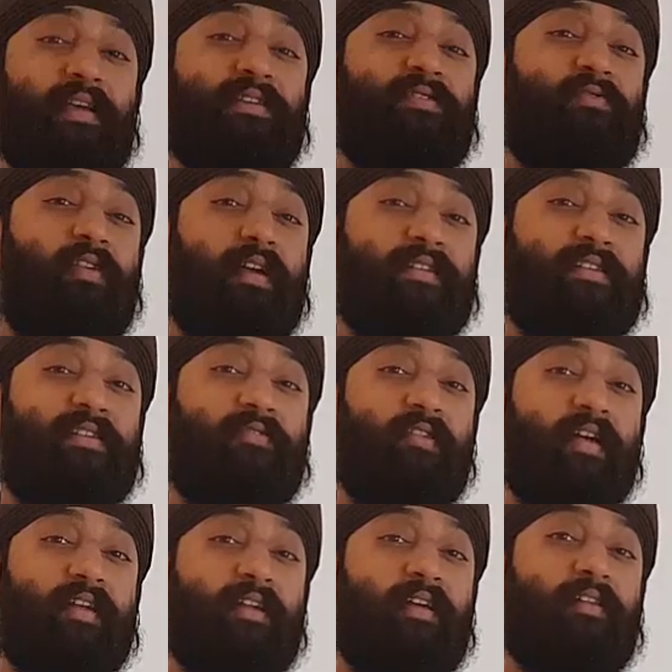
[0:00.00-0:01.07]
Is
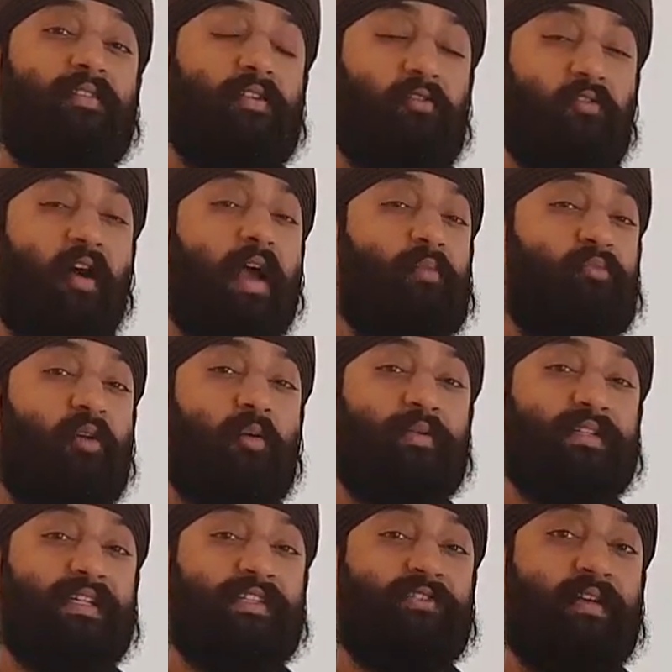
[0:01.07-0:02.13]
rent-to-rent the right
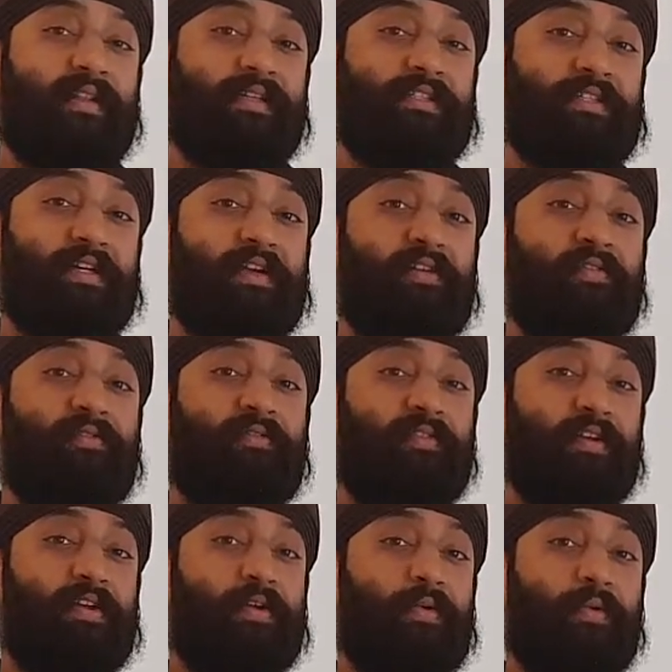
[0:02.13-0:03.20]
property strategy for
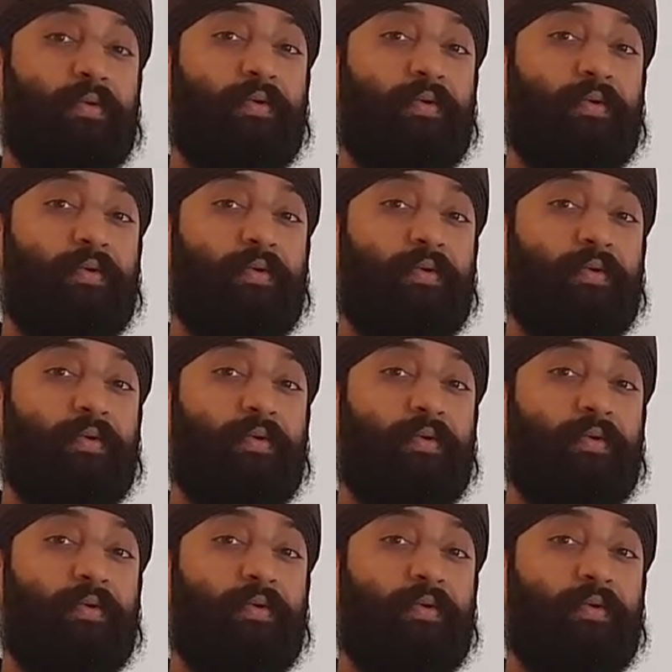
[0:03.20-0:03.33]
you?